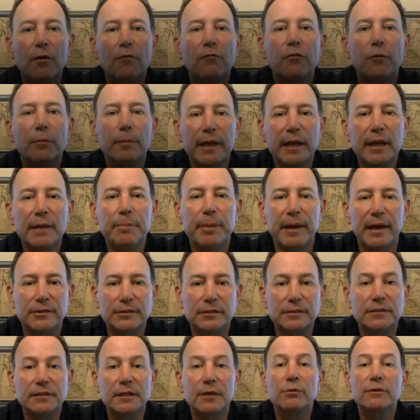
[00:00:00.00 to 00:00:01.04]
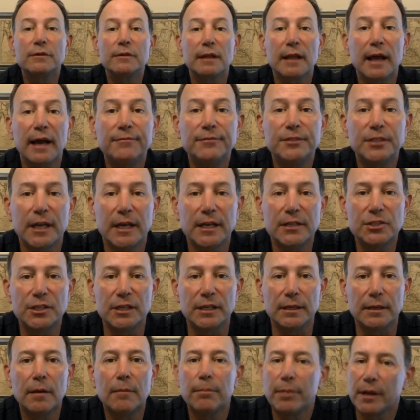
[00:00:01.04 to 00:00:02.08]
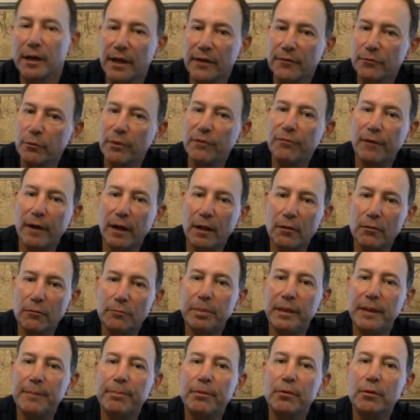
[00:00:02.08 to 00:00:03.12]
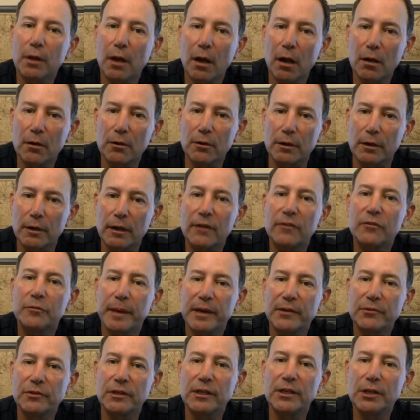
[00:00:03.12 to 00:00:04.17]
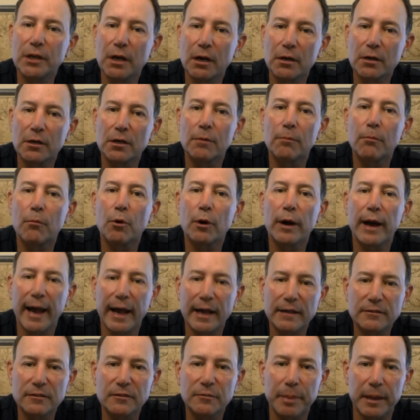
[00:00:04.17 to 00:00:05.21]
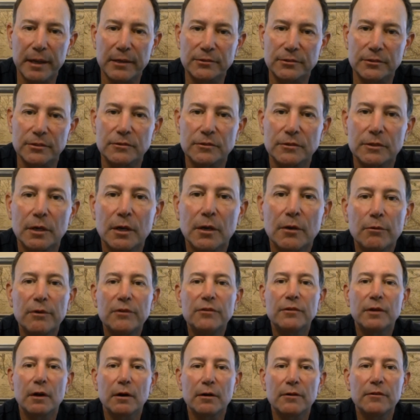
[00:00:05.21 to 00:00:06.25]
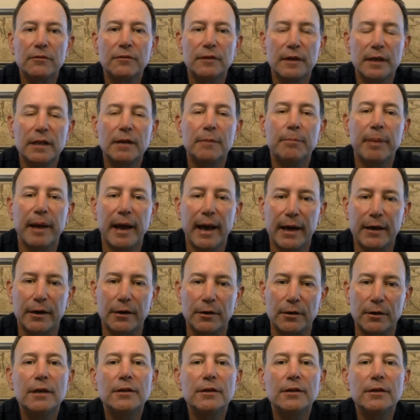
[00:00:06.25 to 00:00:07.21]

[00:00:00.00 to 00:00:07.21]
For many patients, it was life-changing, but as we followed people longer, especially younger, more active patients, we started seeing a pattern.